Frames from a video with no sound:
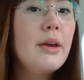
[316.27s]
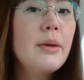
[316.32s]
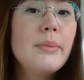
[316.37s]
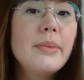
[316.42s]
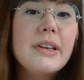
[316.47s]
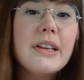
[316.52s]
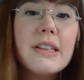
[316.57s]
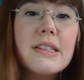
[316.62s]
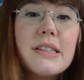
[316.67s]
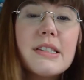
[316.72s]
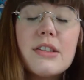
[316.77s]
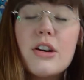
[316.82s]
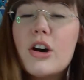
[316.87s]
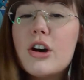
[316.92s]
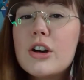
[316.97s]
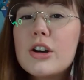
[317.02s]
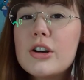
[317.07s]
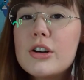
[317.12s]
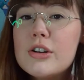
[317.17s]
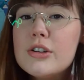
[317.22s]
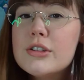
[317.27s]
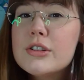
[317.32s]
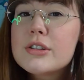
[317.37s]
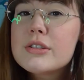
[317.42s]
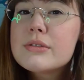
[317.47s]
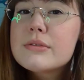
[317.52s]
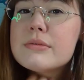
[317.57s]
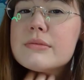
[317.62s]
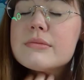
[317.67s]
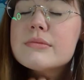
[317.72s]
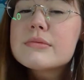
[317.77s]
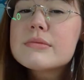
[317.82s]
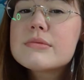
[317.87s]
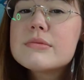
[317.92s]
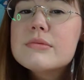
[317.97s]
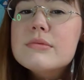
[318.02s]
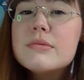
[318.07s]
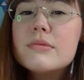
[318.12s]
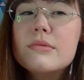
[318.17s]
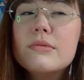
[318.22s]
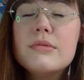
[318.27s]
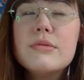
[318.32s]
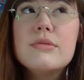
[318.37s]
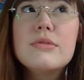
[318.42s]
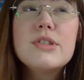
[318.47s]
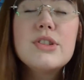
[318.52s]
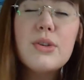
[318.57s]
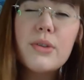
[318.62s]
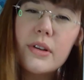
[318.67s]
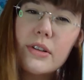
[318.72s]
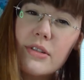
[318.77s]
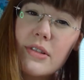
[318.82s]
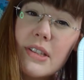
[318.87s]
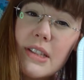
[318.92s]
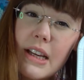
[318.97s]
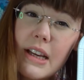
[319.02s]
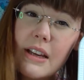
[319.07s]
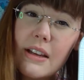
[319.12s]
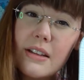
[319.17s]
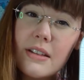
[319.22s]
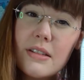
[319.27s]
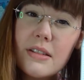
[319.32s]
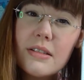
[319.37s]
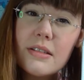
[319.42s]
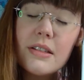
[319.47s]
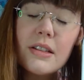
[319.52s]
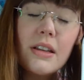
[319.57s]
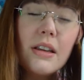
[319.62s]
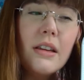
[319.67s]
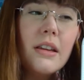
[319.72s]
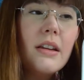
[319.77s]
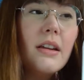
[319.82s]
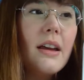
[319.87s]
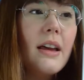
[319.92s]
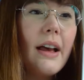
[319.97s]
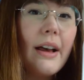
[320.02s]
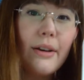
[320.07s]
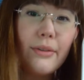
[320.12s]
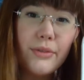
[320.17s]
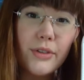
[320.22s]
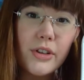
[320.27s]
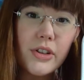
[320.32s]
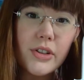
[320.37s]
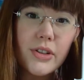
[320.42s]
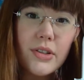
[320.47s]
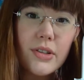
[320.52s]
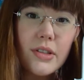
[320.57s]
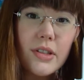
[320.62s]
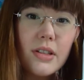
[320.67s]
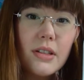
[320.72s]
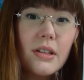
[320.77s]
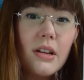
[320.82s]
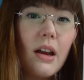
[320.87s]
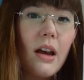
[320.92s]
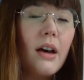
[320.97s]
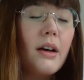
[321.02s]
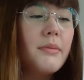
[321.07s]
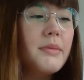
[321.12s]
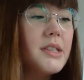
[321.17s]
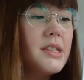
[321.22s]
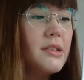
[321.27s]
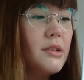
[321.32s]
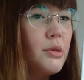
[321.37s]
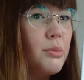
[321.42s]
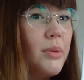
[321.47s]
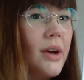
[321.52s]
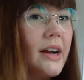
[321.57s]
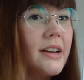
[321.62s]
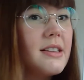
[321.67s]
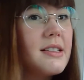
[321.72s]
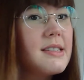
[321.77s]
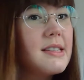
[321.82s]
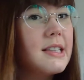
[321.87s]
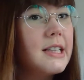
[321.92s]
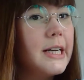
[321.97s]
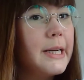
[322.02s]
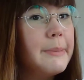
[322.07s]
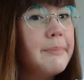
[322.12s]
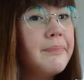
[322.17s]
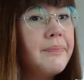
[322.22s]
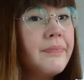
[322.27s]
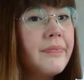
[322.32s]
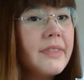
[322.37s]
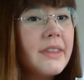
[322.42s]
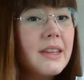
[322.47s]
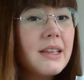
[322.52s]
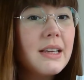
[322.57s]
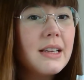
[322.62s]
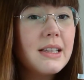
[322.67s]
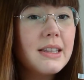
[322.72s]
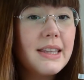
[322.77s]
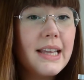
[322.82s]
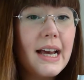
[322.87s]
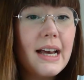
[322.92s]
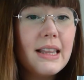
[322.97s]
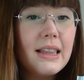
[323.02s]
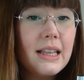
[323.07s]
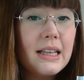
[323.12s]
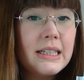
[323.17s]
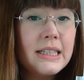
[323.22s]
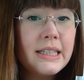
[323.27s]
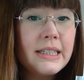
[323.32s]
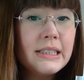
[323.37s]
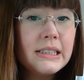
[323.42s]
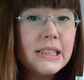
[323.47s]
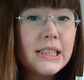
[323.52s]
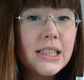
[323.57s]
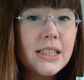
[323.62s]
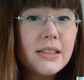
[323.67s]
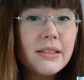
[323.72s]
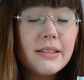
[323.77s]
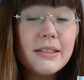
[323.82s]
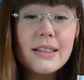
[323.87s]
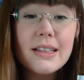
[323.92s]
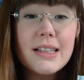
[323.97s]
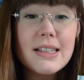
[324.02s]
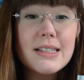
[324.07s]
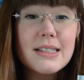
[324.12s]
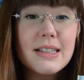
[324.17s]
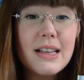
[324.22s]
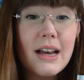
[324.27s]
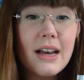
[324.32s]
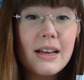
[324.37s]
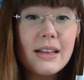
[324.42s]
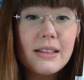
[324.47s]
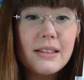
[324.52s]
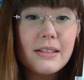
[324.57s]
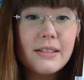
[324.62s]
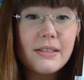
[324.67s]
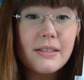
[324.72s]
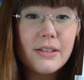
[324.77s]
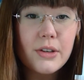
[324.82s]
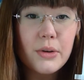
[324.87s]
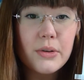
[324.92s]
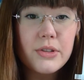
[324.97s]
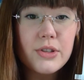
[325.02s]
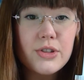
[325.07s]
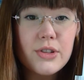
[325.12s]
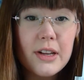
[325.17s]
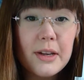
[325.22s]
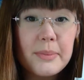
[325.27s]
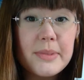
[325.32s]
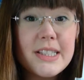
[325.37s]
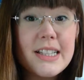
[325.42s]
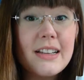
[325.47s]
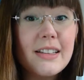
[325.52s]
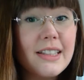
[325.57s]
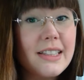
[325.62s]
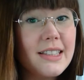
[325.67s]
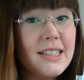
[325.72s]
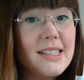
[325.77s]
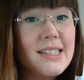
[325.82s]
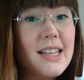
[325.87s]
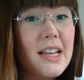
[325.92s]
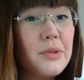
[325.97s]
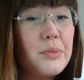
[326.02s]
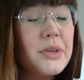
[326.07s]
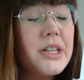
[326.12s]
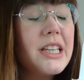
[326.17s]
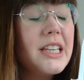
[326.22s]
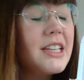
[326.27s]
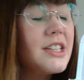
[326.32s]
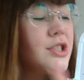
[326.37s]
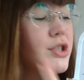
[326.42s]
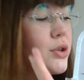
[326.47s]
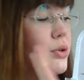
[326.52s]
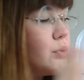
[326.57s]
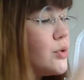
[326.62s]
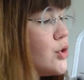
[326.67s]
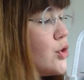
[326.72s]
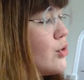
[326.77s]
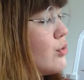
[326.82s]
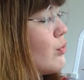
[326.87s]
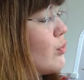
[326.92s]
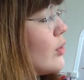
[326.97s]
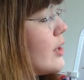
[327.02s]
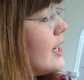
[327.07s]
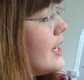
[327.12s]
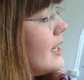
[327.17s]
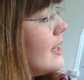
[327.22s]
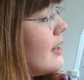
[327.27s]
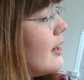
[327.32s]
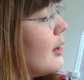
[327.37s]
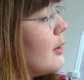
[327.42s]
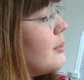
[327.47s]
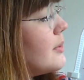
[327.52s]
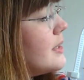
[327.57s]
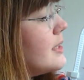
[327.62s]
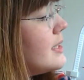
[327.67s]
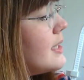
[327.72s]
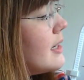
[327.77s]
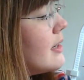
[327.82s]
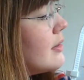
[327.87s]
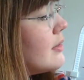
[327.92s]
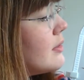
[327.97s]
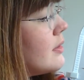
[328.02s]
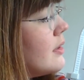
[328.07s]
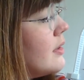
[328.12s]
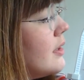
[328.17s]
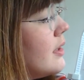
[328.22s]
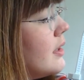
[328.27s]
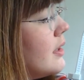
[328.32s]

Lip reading: because it's hard to understand at first until you practice a lot. That line is not going straight up and down like this line. We need it to go straight up and down.